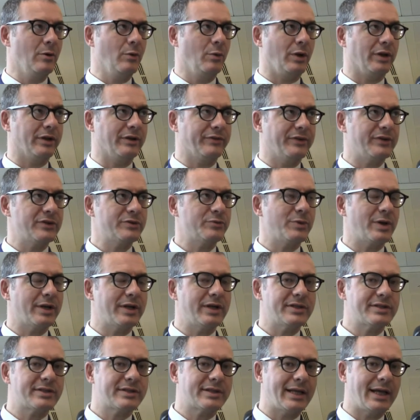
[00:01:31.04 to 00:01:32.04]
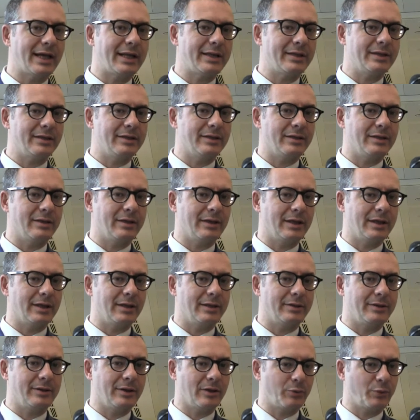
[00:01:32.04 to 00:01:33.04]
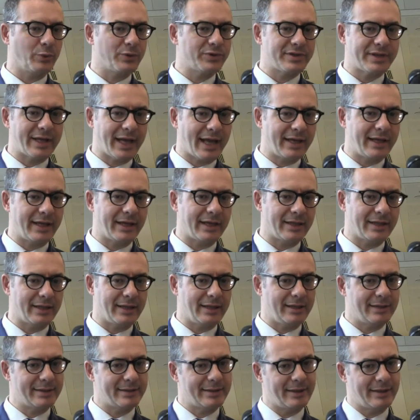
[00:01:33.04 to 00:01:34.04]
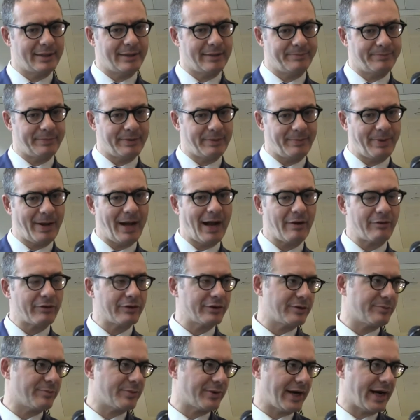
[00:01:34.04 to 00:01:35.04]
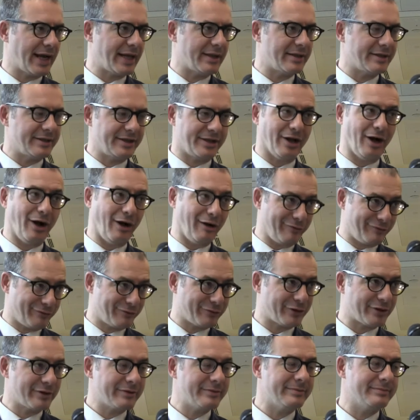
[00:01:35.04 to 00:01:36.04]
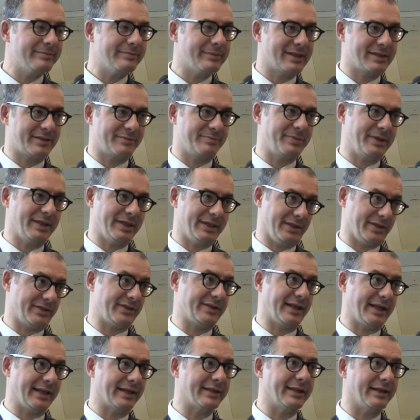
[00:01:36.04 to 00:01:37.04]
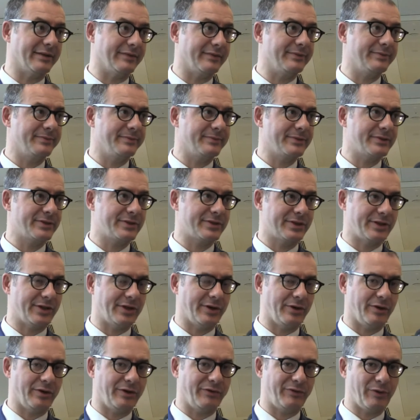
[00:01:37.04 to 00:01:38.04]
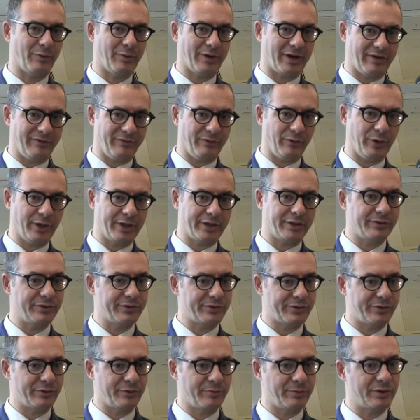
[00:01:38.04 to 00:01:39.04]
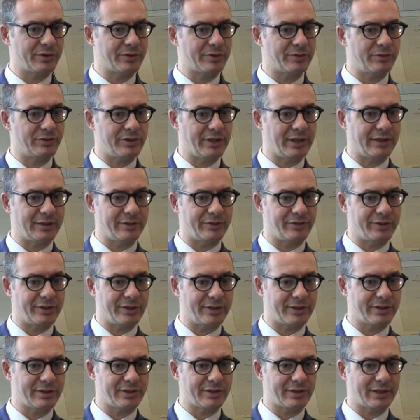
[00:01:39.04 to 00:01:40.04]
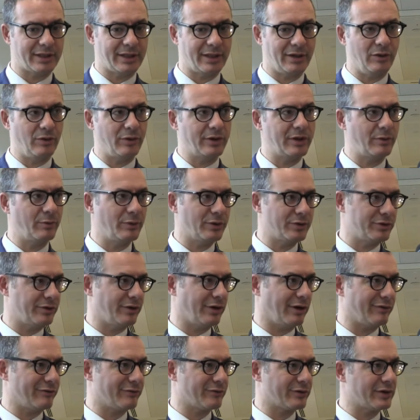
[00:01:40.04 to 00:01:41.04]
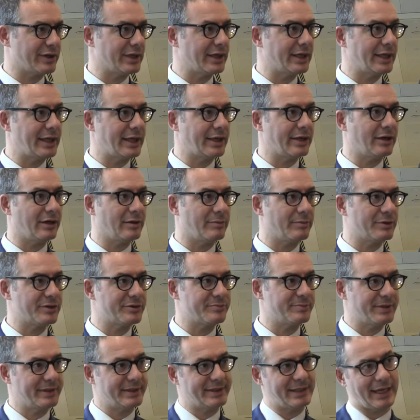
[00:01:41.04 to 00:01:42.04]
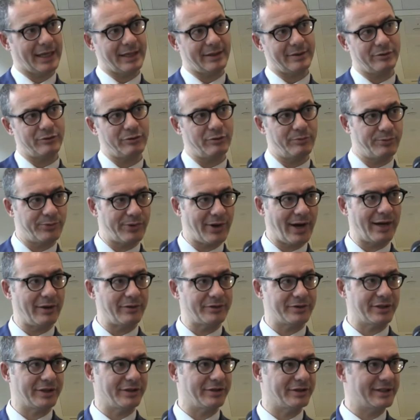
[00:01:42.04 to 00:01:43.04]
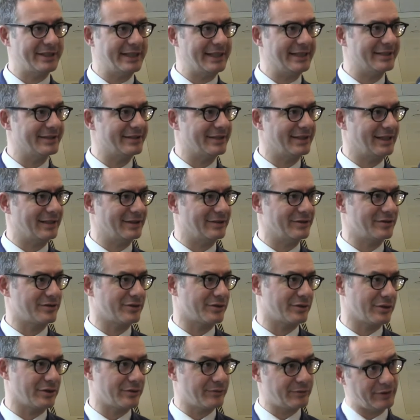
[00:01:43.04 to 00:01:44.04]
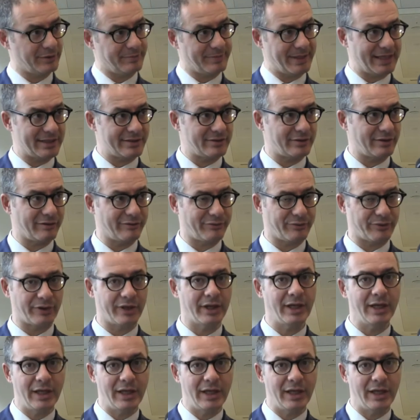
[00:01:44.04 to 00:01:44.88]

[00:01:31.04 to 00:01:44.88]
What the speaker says: Well, the first one is that notwithstanding the power of the brand, the offer must be distinctive. So if you want to avoid consumers to then just look at what you offer in e-commerce, but then go browsing on the internet and search for the best offer,